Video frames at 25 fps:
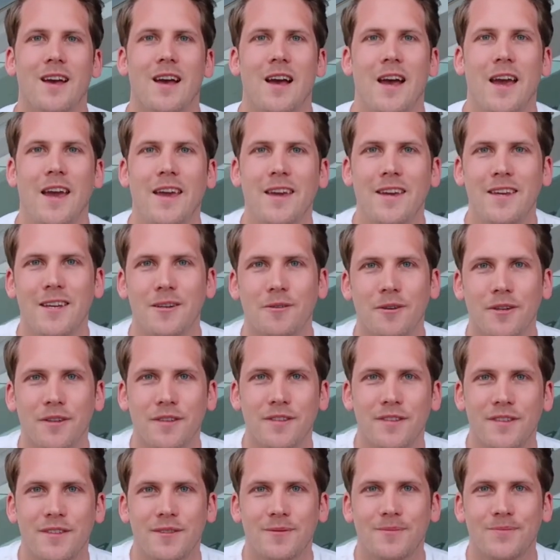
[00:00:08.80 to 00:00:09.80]
Hey
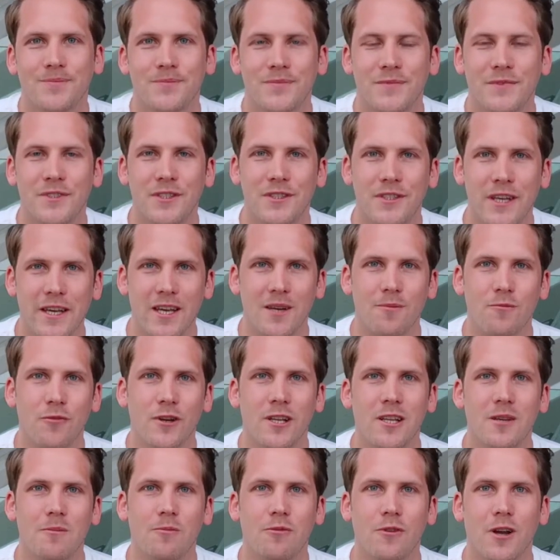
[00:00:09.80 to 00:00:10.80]
heroes! Today I'm
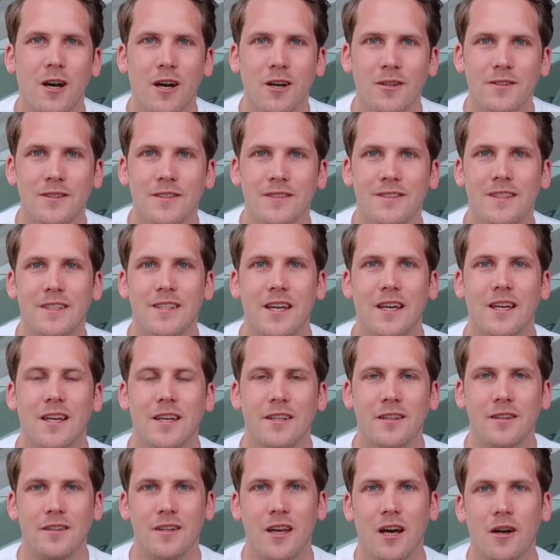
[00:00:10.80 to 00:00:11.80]
really proud that I
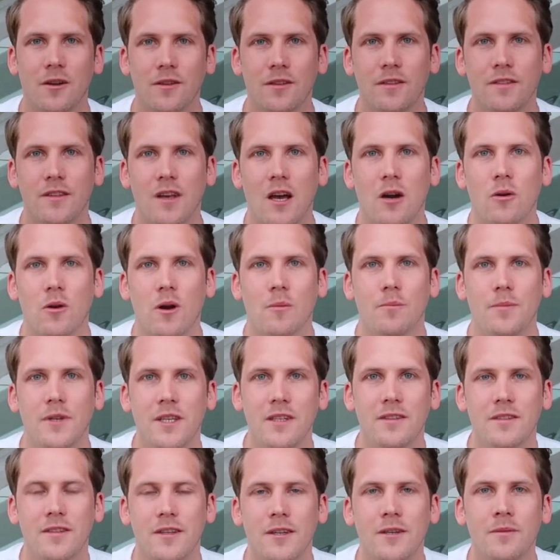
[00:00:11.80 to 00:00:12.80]
can announce our
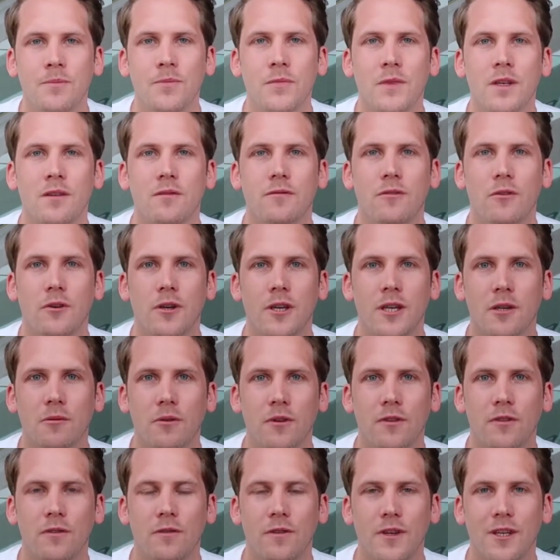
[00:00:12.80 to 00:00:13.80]
beta for
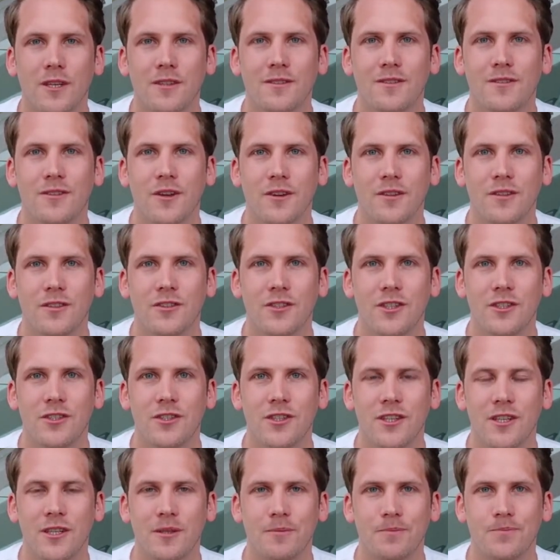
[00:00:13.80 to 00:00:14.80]

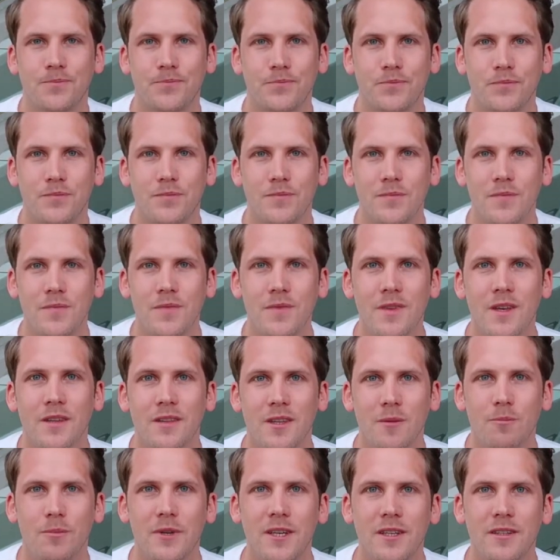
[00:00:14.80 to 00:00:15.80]
herosphere.gg.
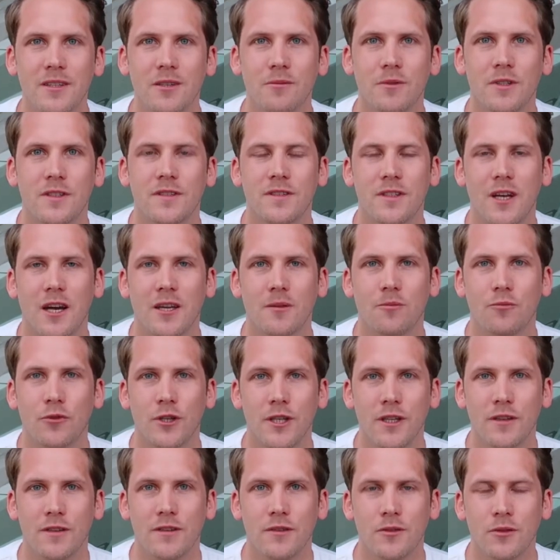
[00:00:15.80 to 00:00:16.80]
The beta will start
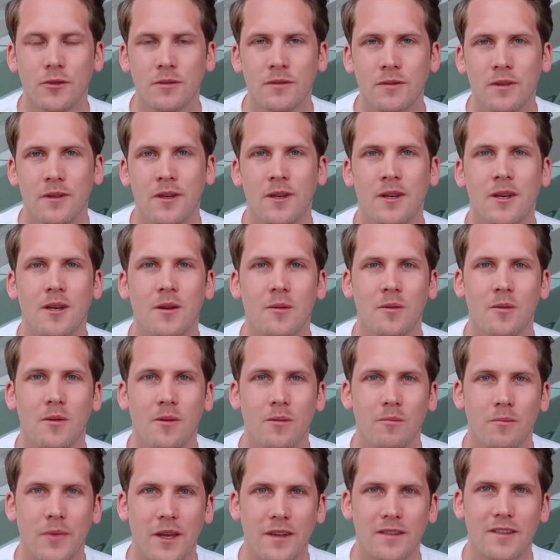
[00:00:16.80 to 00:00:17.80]
pretty soon,
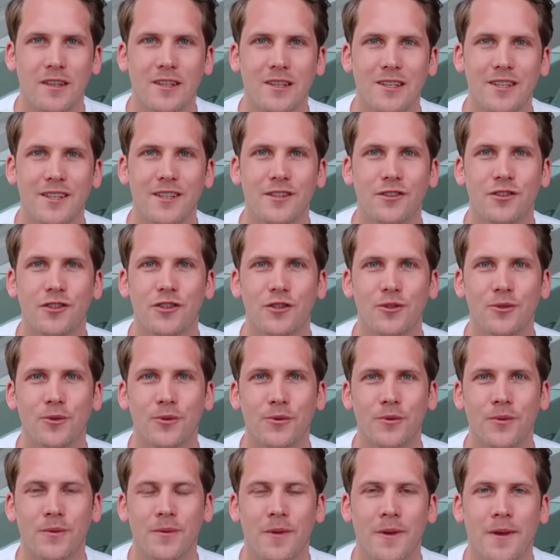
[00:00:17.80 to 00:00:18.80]
basically in
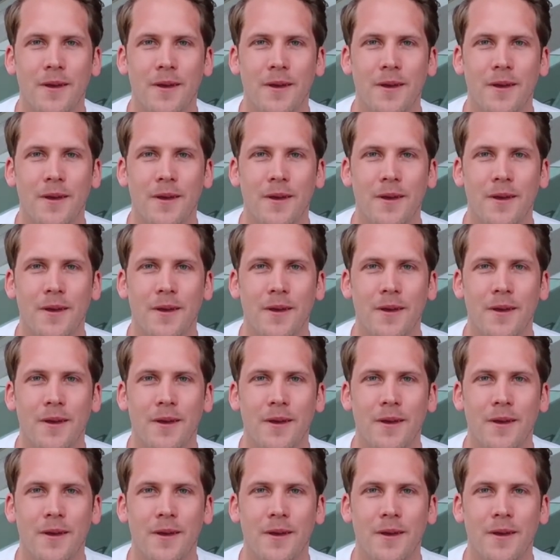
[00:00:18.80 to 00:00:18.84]
June.